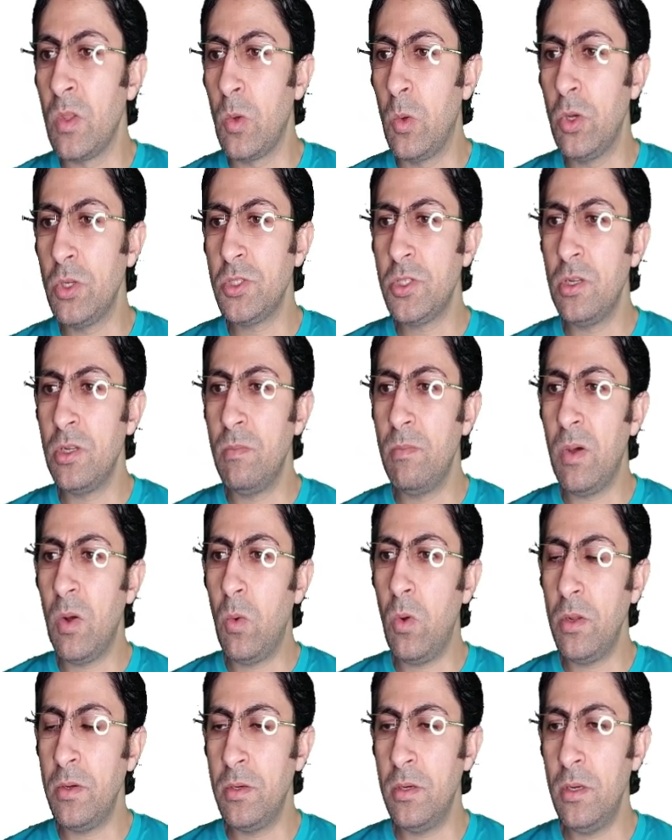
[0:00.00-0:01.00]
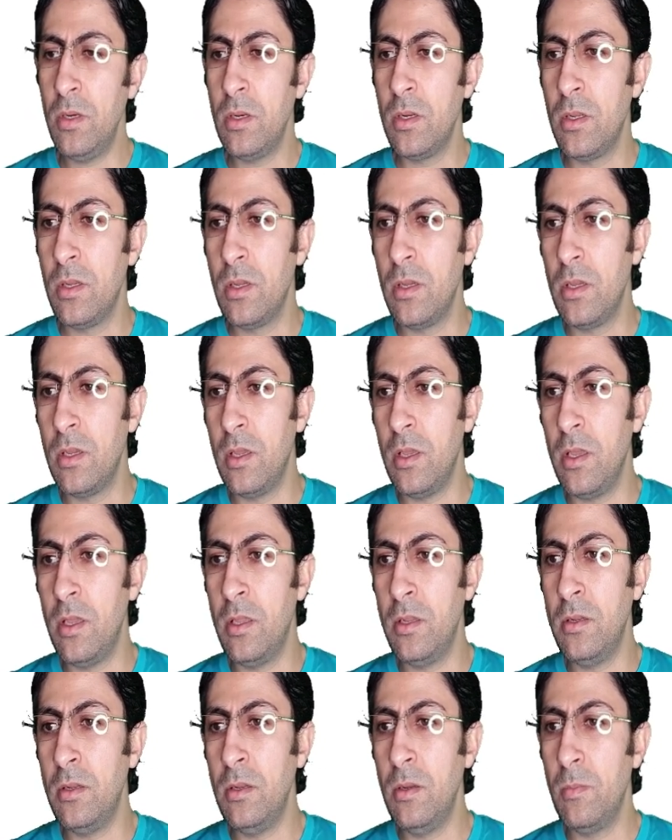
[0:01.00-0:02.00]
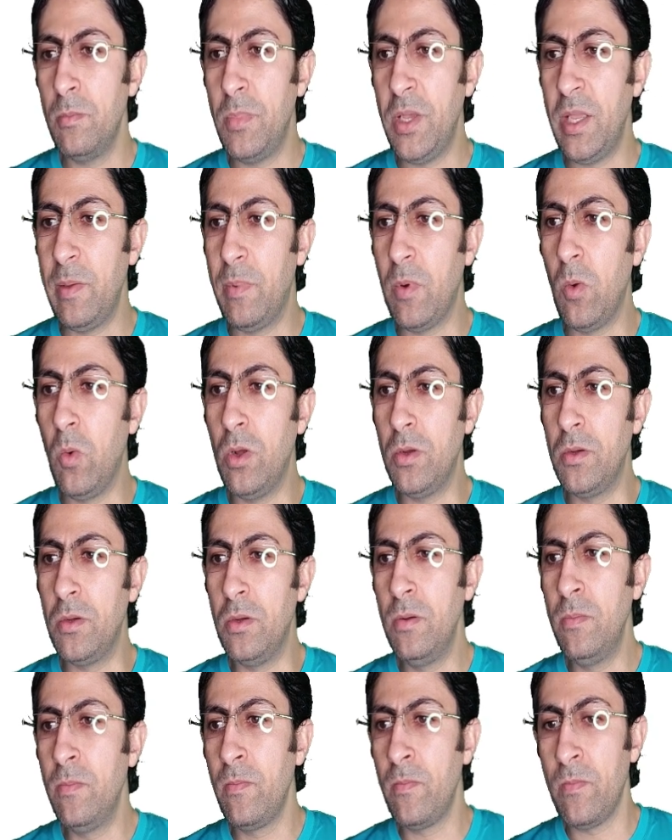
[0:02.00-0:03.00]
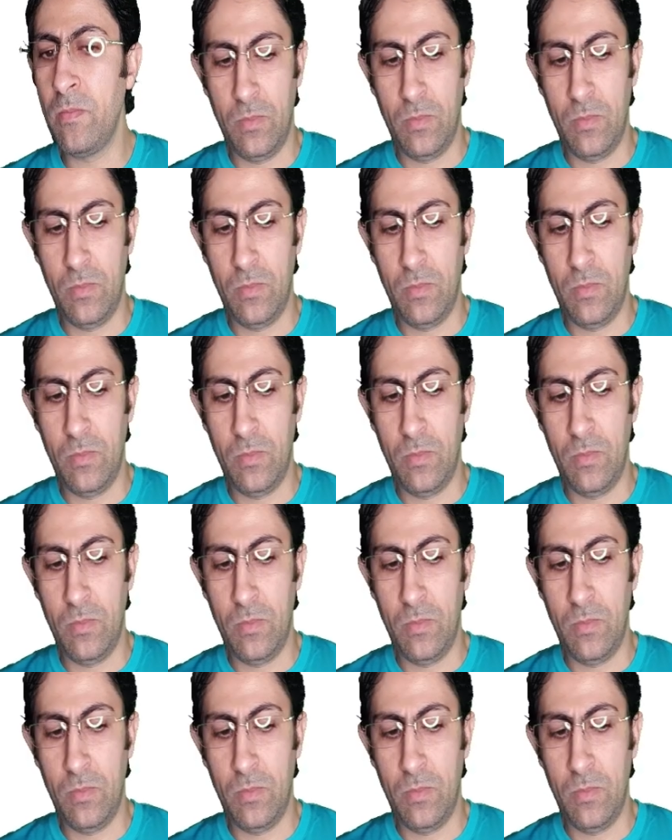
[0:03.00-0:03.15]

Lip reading: Question number 1 in paper 1